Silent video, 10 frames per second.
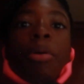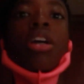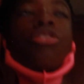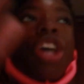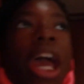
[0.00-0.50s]

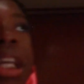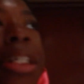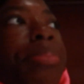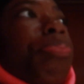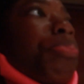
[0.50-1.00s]
bring a
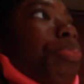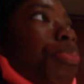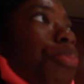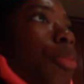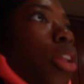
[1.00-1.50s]
jacket.
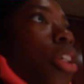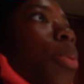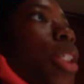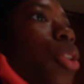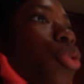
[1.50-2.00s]

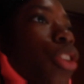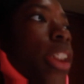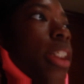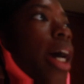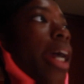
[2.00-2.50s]
This place is
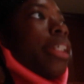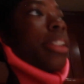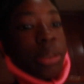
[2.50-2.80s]
really nice.